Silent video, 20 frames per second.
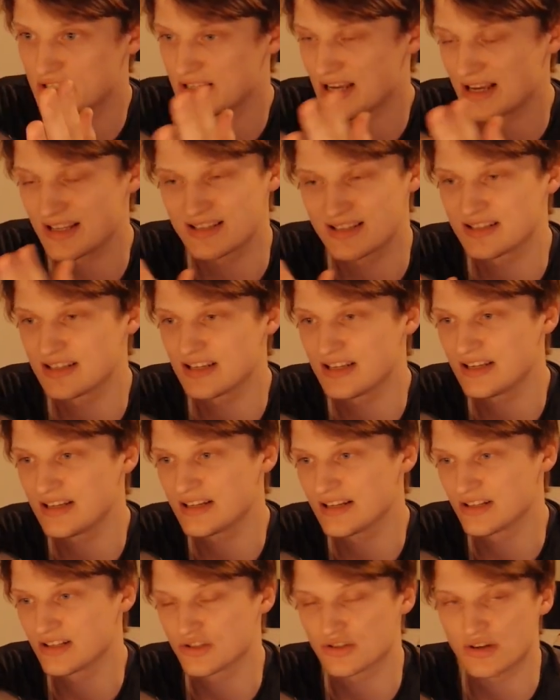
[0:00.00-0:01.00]

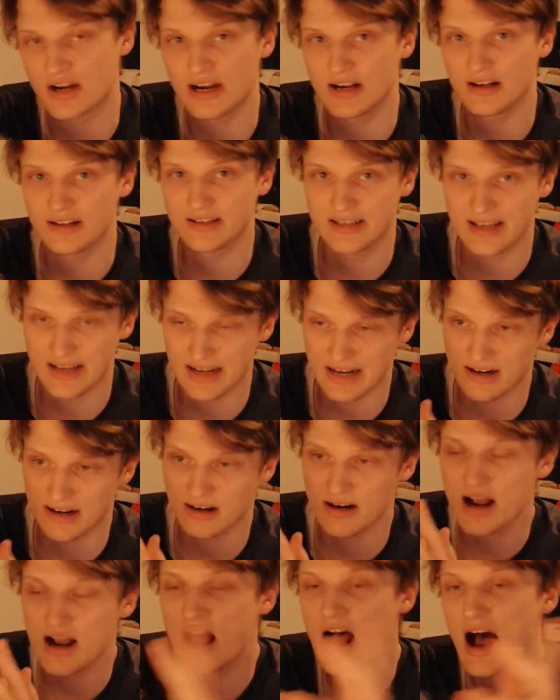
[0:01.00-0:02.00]
testing and trial and
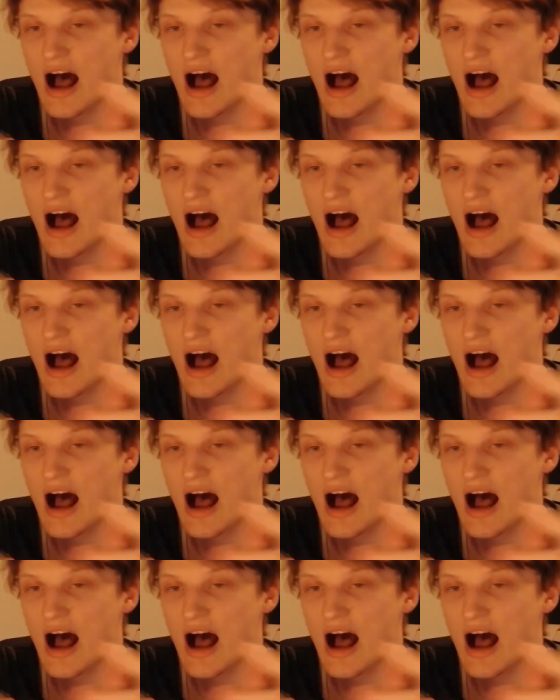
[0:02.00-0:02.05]
error,